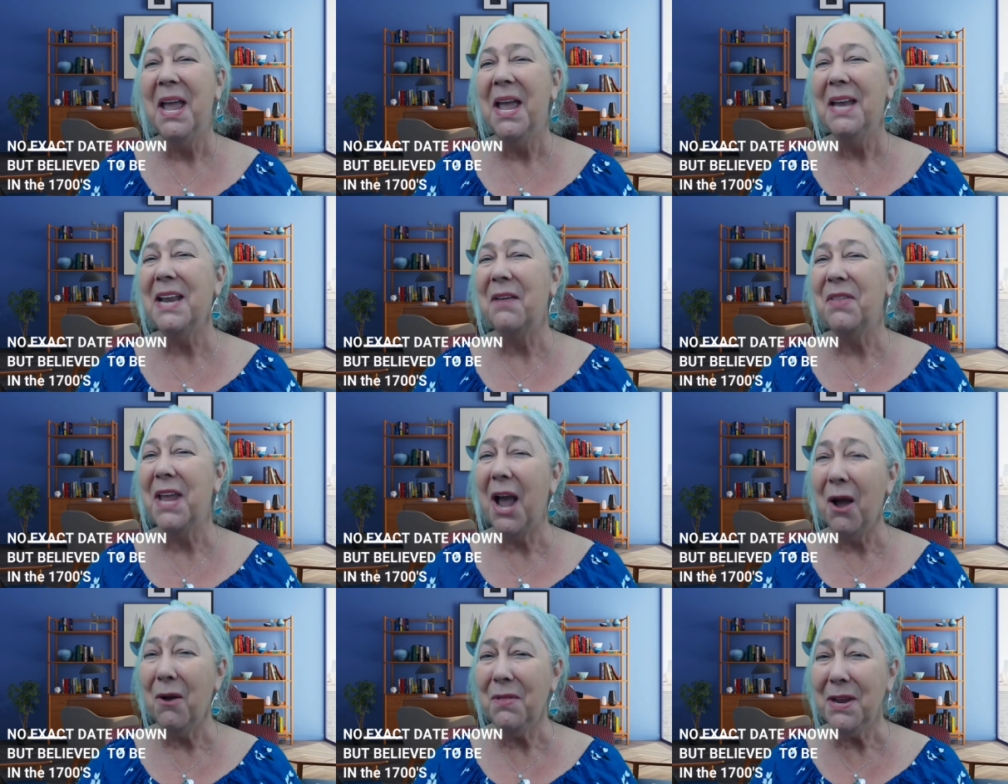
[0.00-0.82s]
Now, the
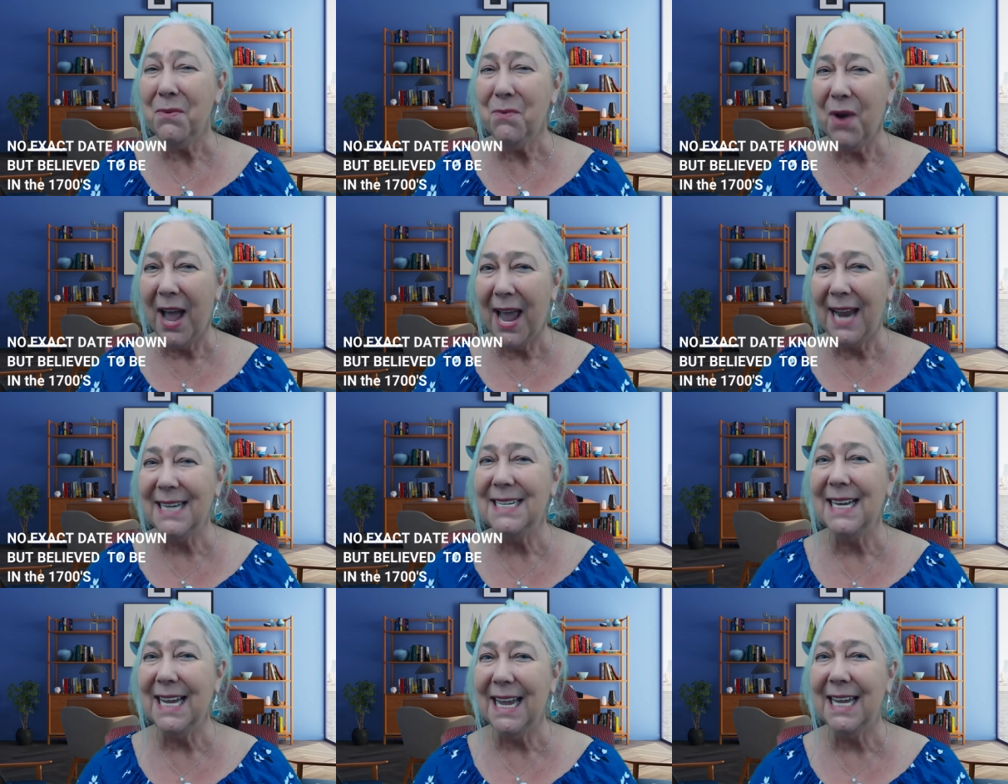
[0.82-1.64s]
only way
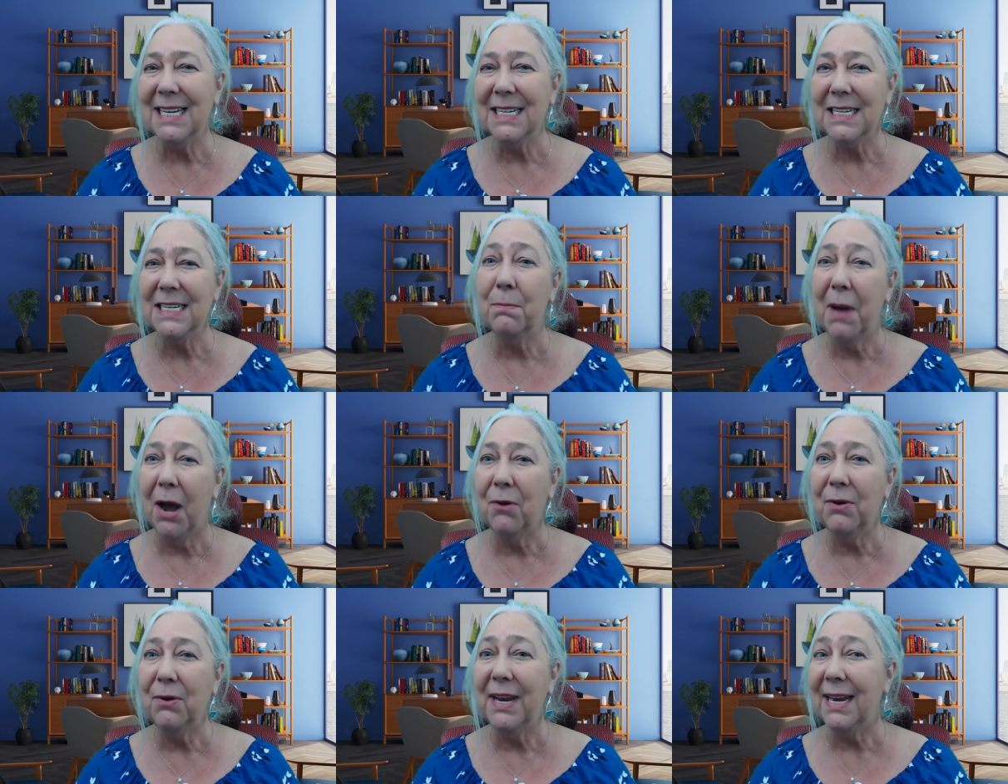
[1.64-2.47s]
to get to
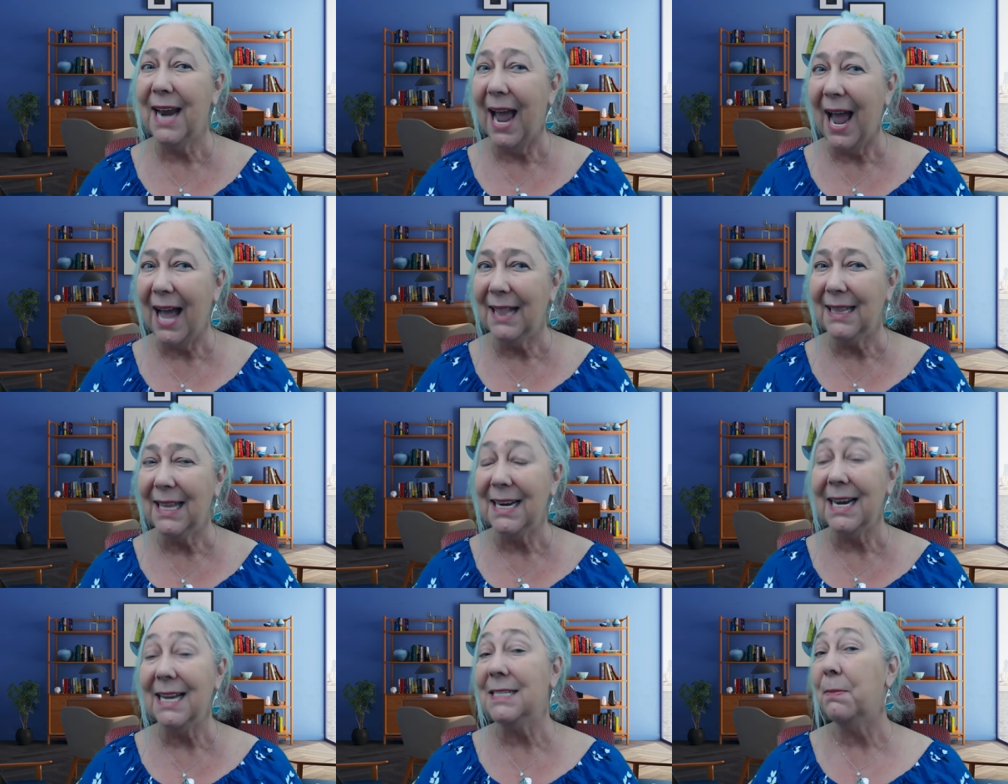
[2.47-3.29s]
Bald Head
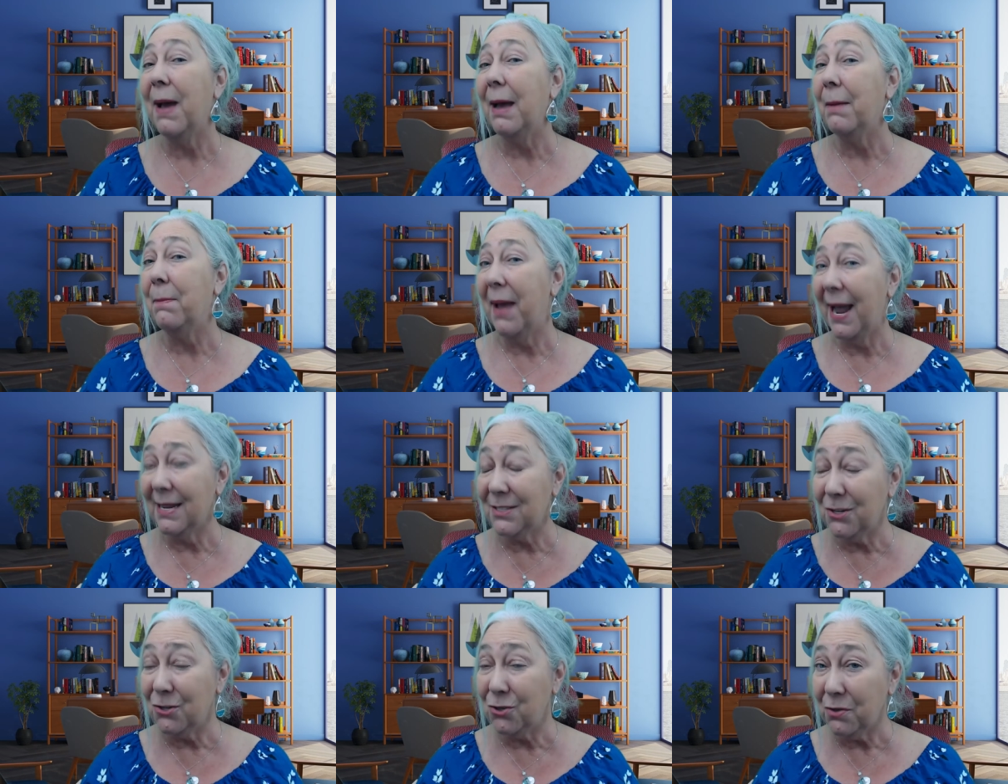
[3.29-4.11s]
Island is by
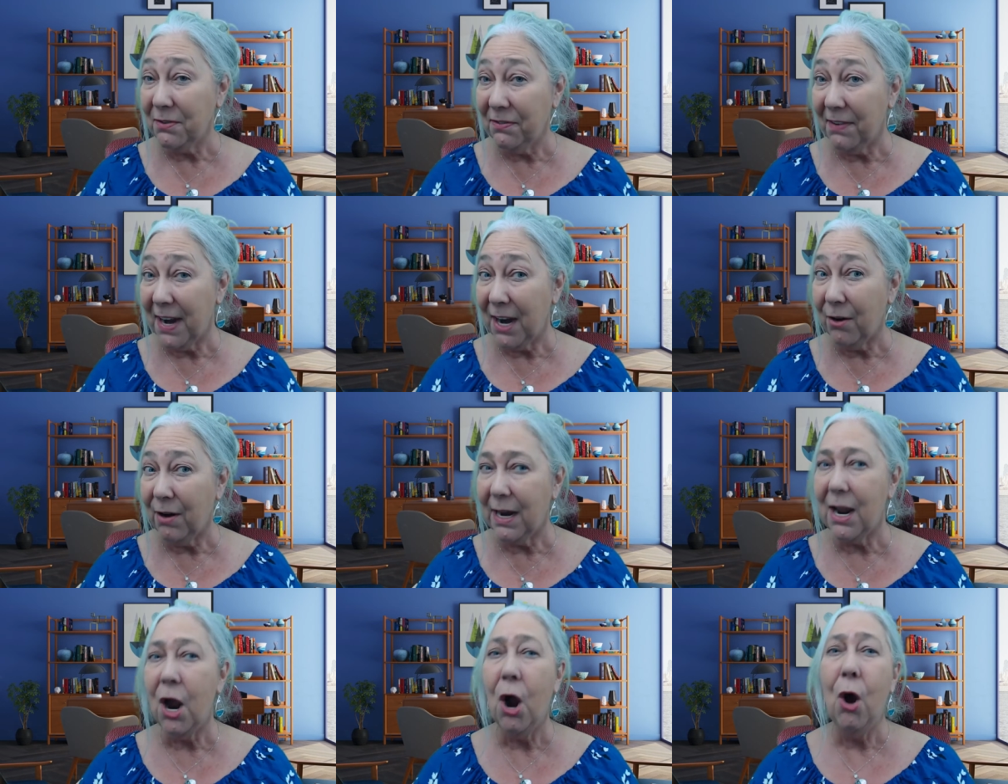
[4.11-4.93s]
passenger
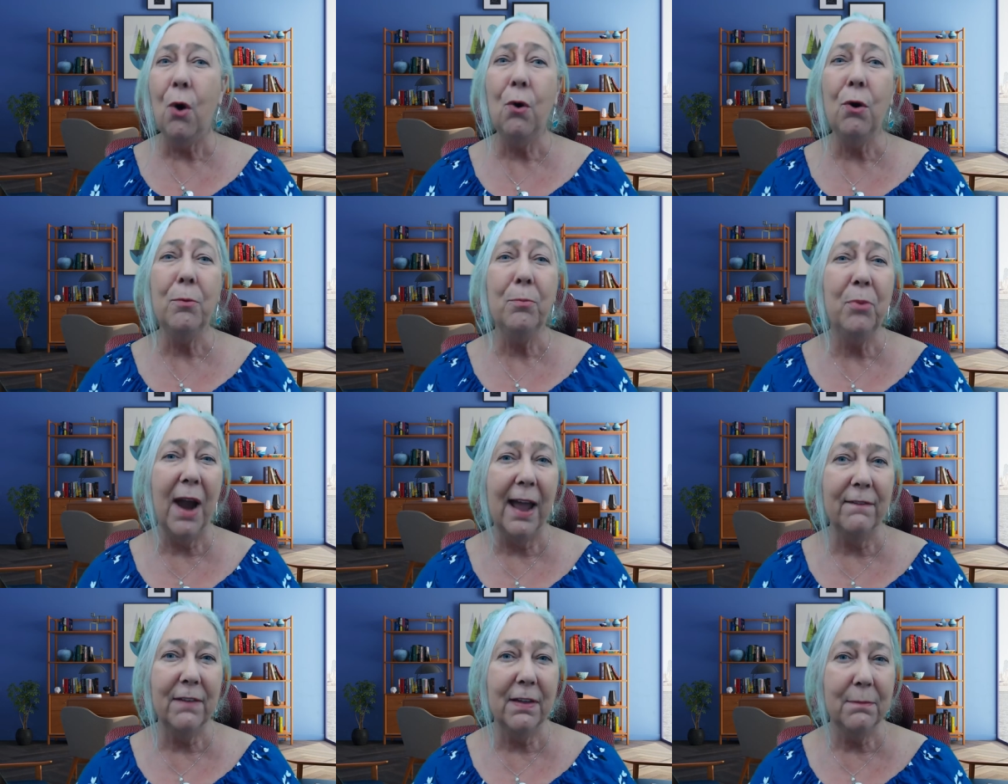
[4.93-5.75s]
ferry or
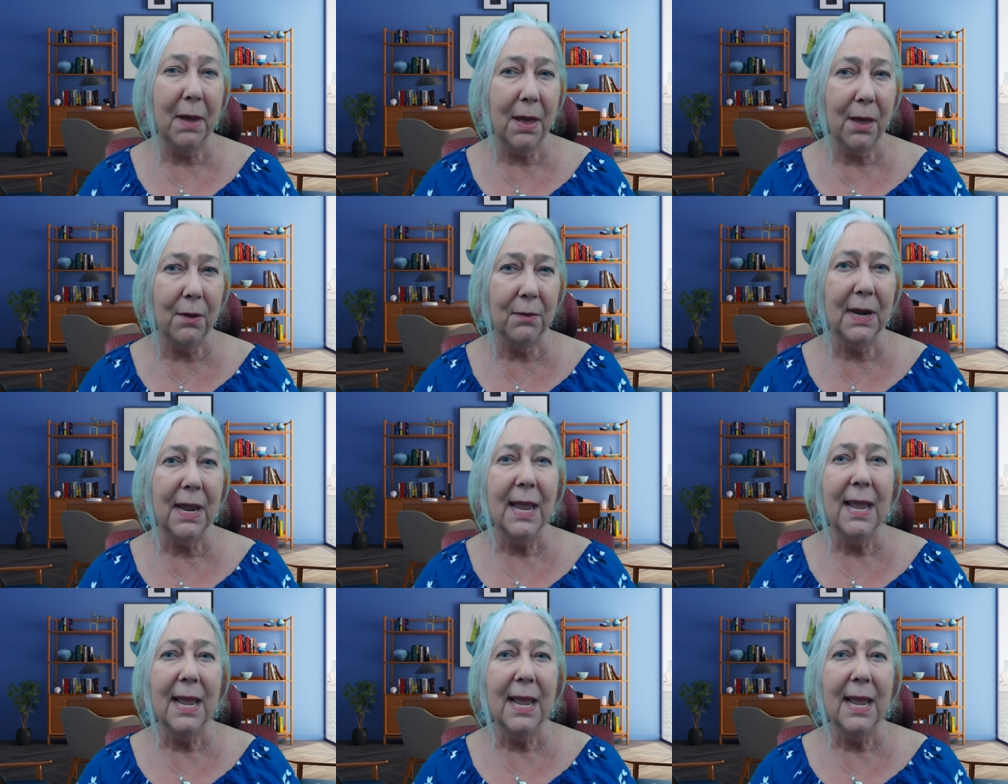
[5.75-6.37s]
private boat.